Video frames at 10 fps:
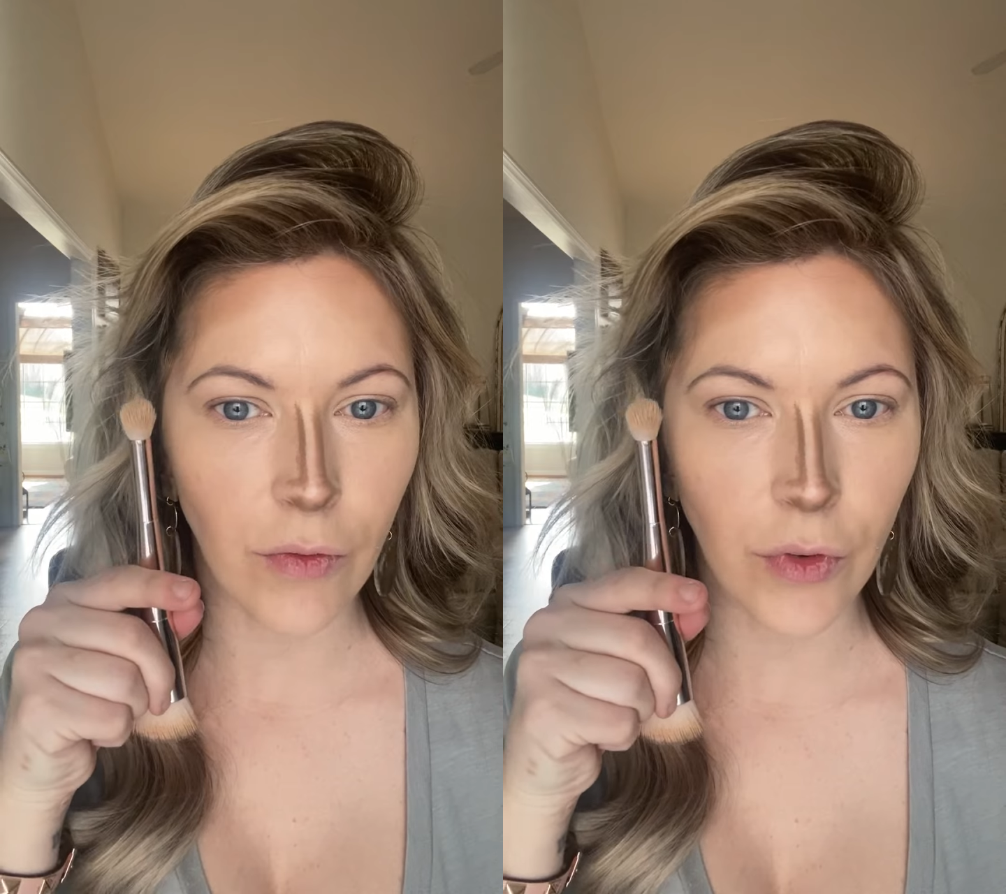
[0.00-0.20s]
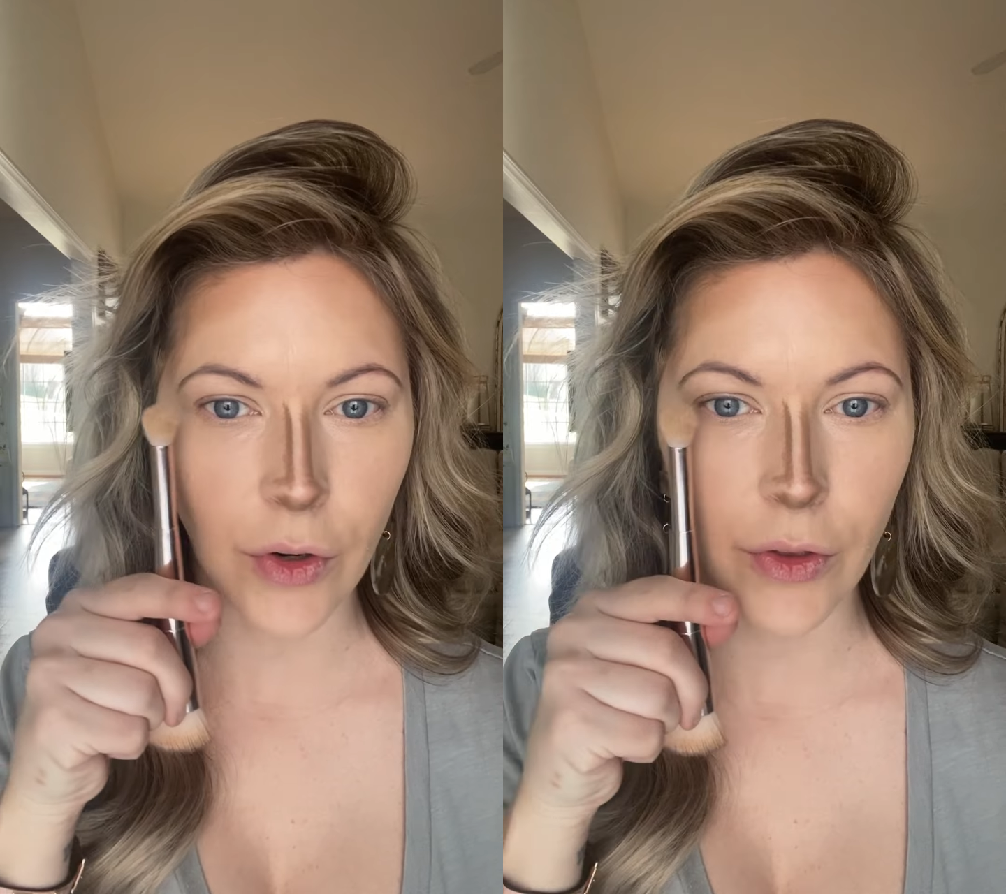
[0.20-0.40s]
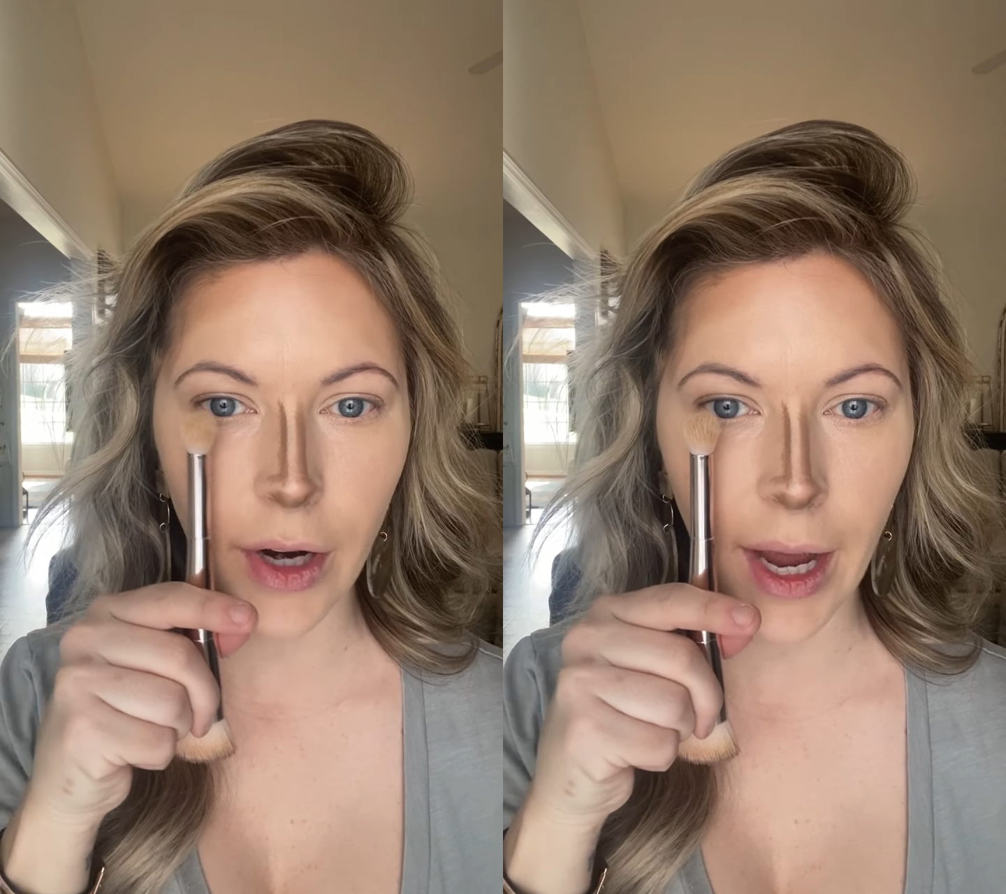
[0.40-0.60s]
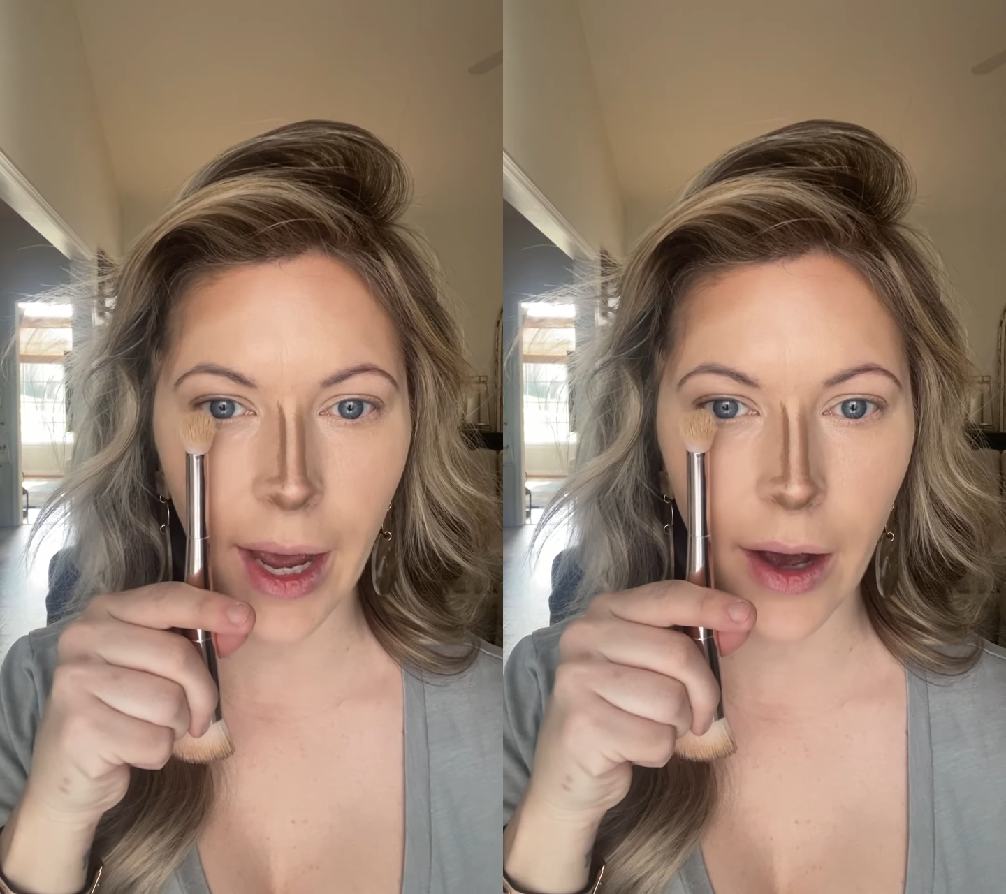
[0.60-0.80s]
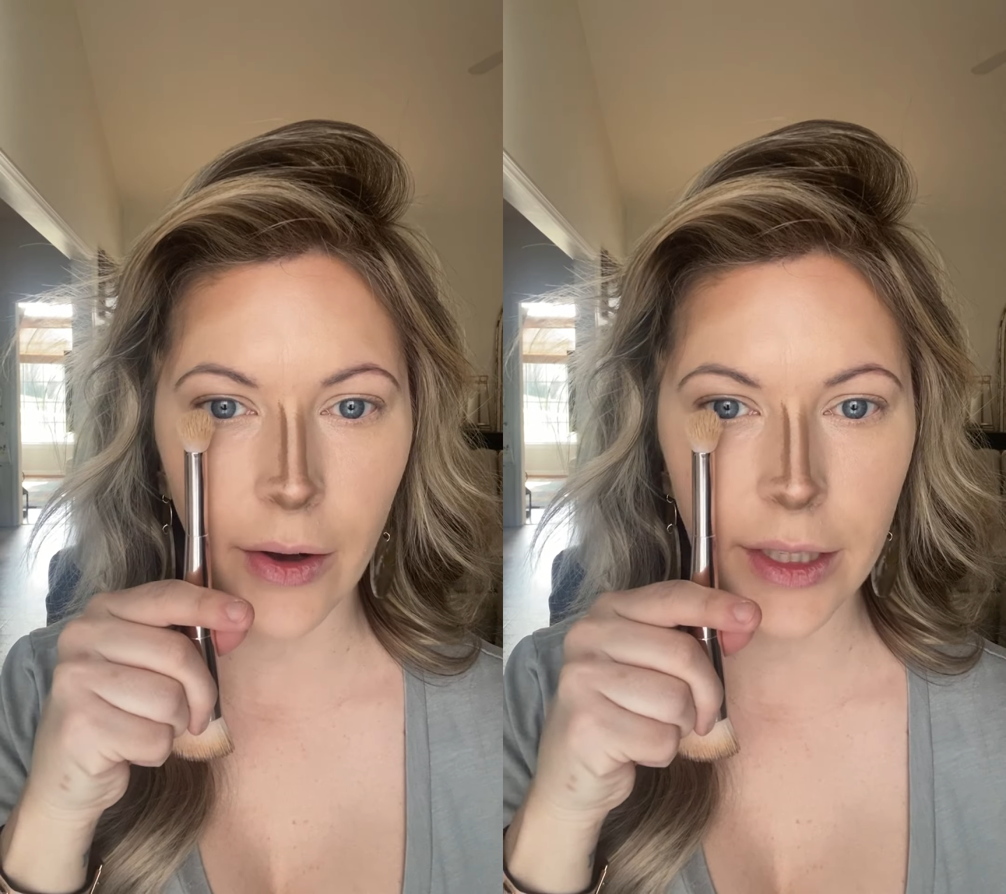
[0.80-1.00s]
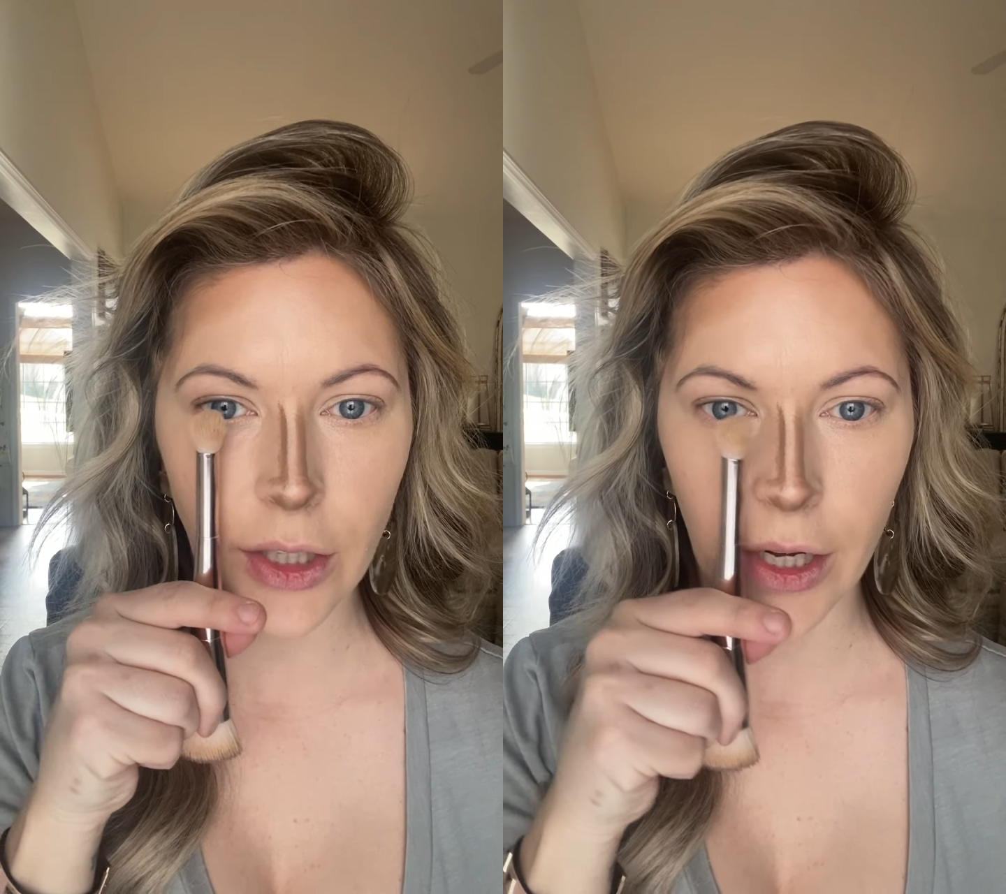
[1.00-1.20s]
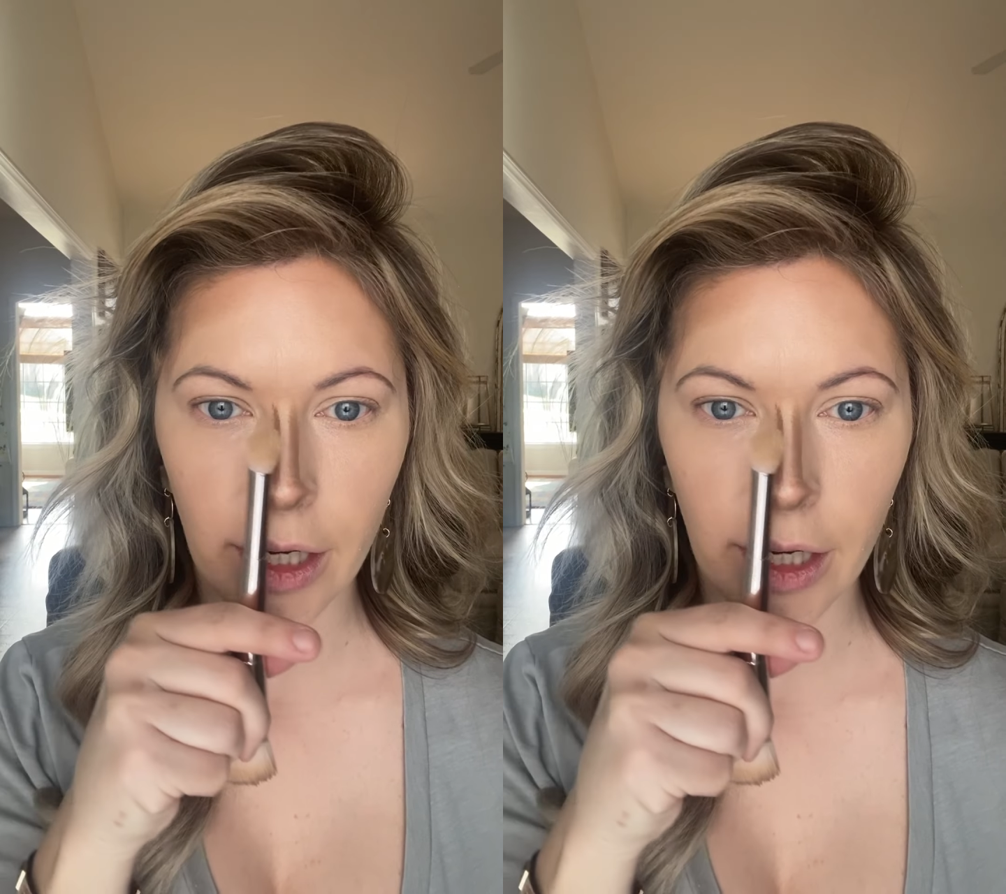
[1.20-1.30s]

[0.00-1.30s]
further out and not